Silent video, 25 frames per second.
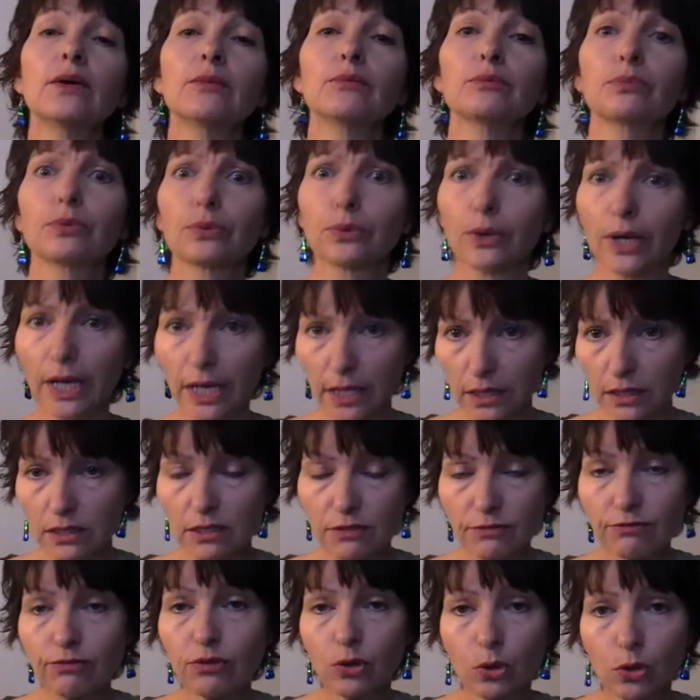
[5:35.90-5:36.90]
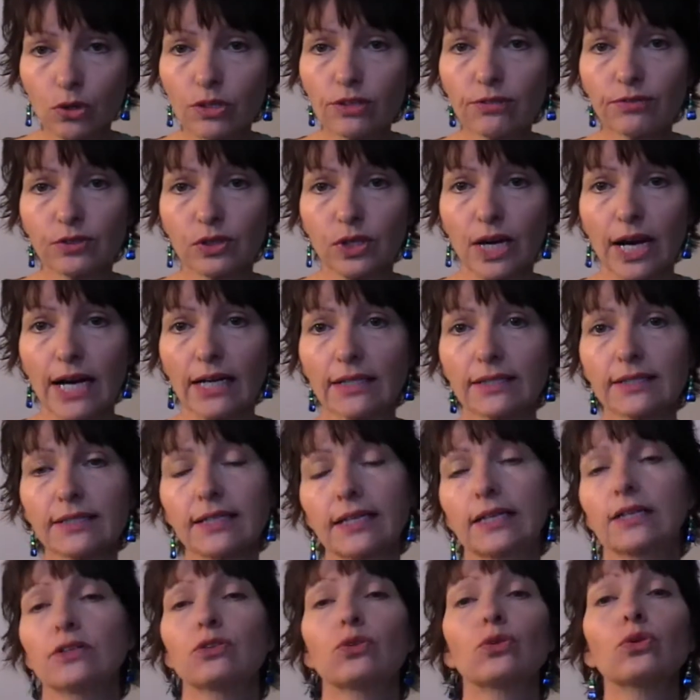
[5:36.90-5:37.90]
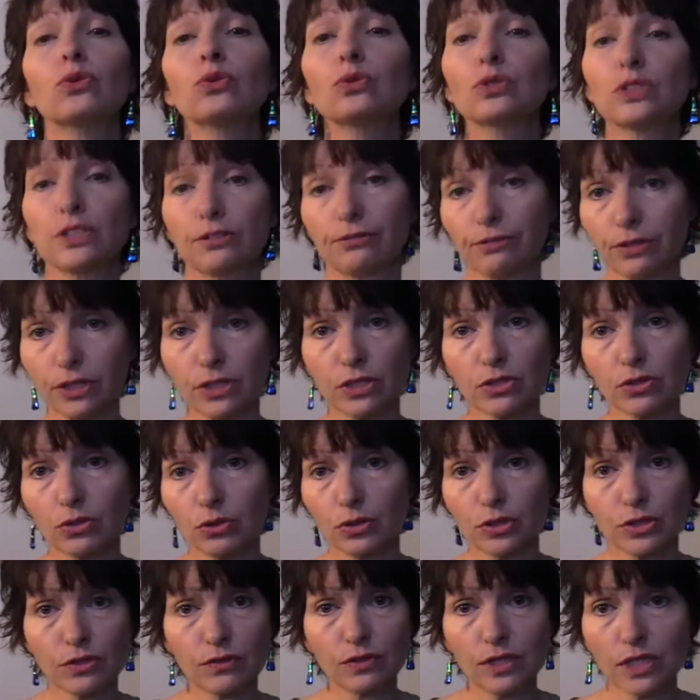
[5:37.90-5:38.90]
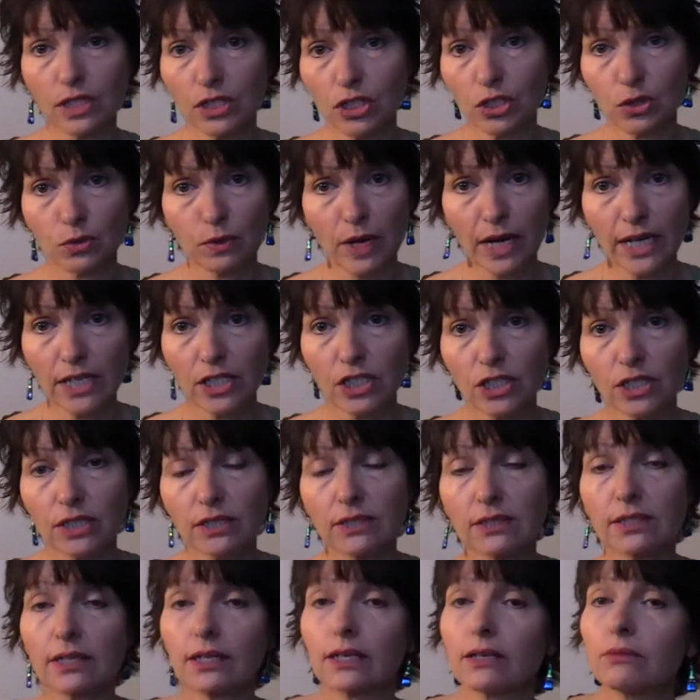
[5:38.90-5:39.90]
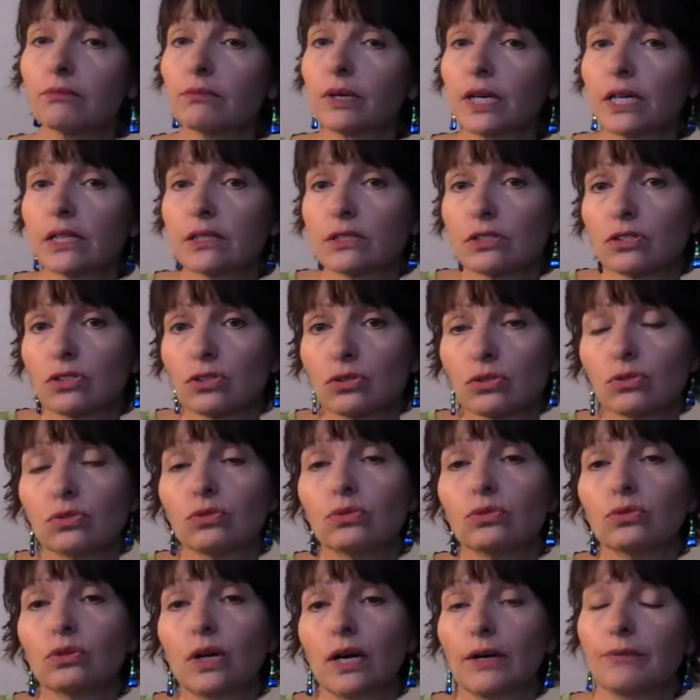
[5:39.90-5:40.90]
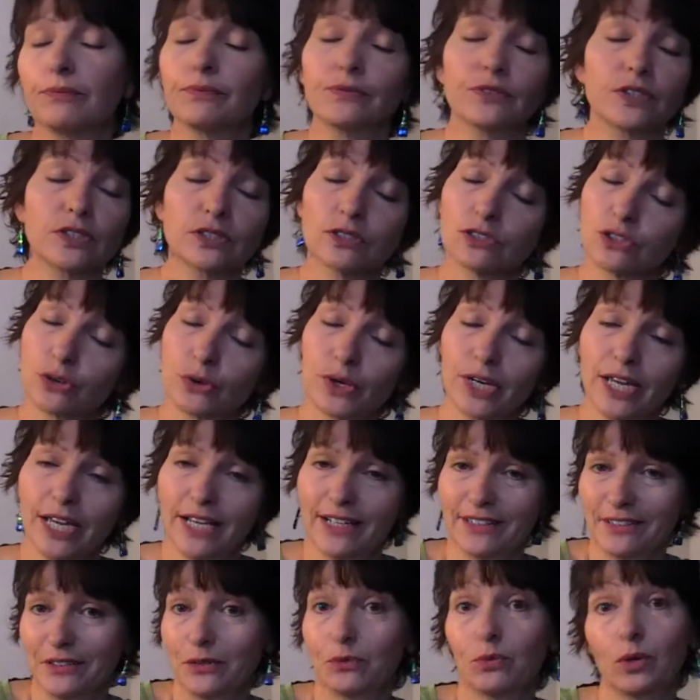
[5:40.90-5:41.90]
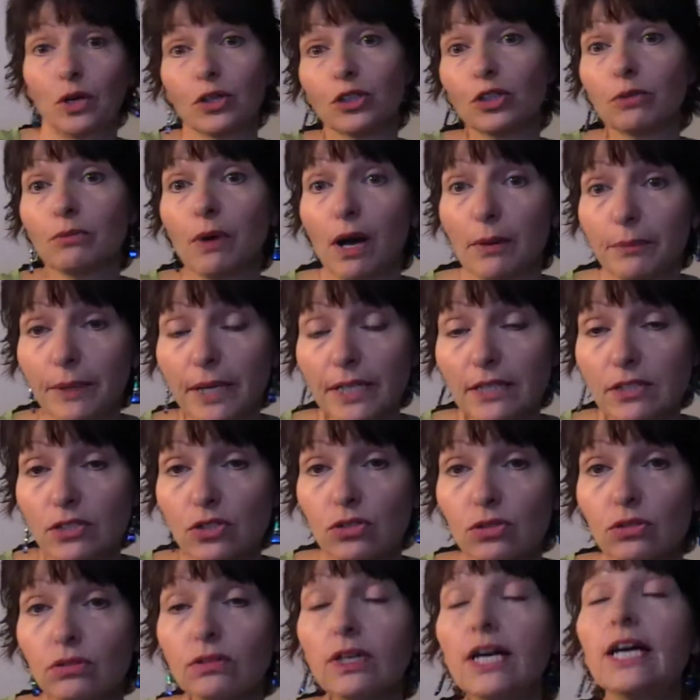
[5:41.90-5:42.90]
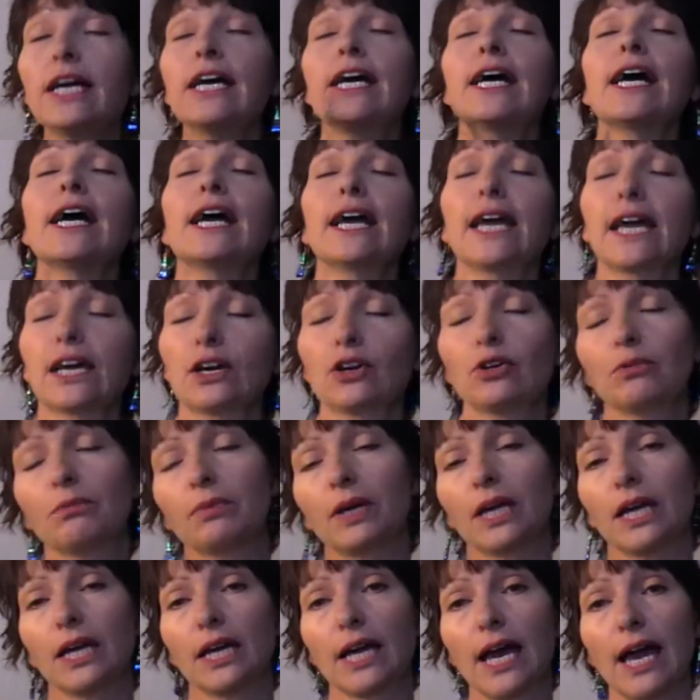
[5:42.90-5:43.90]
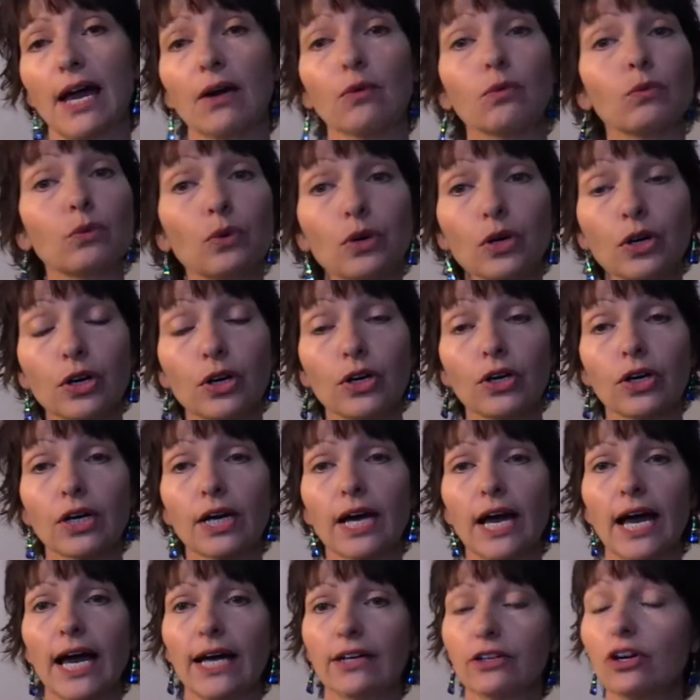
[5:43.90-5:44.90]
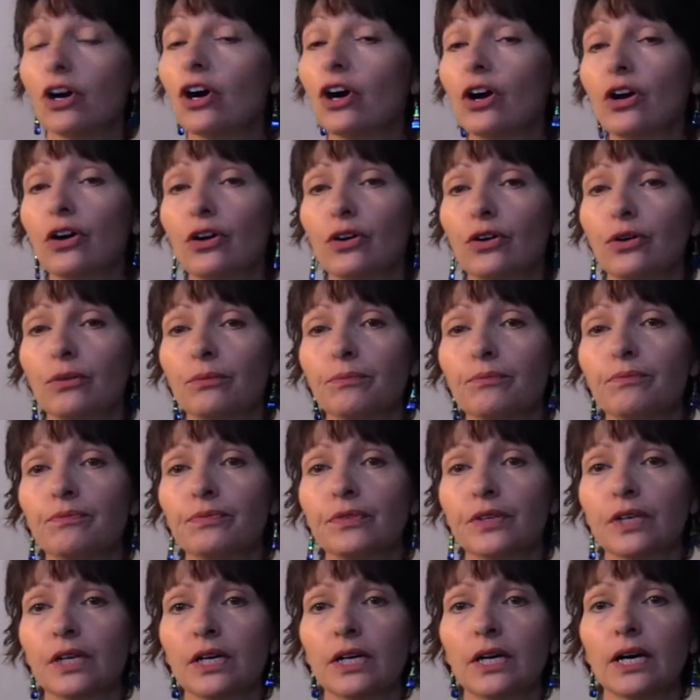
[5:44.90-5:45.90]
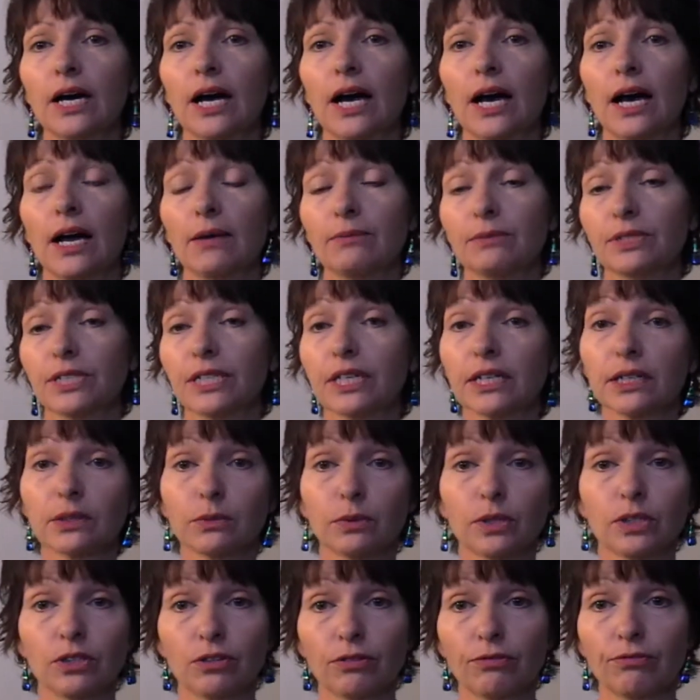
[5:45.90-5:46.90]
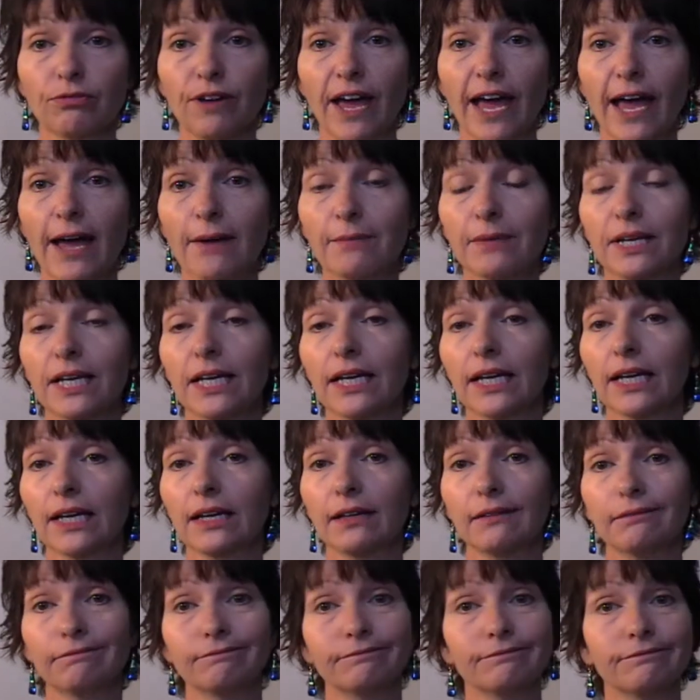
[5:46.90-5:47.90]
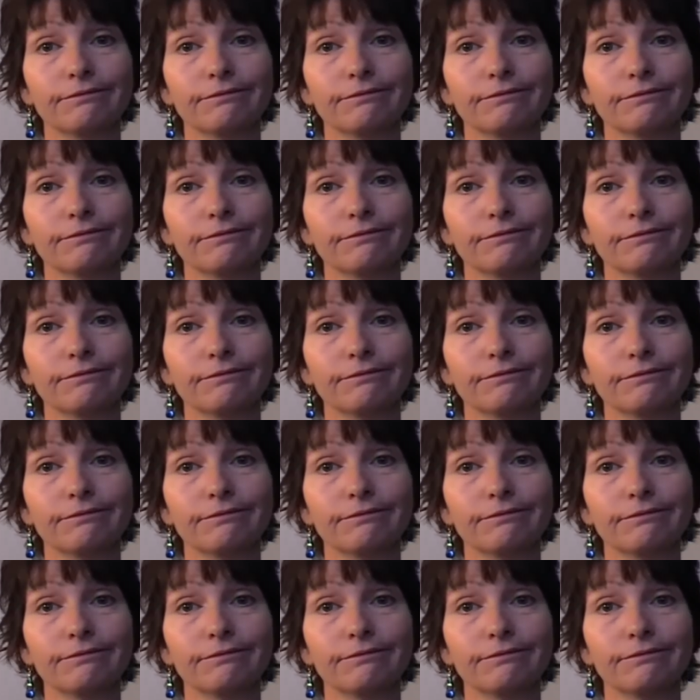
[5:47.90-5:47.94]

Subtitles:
brings forth for us in all different sorts of situations. It can be at school, you might be at school, it could be at work, at home, dealing with your family,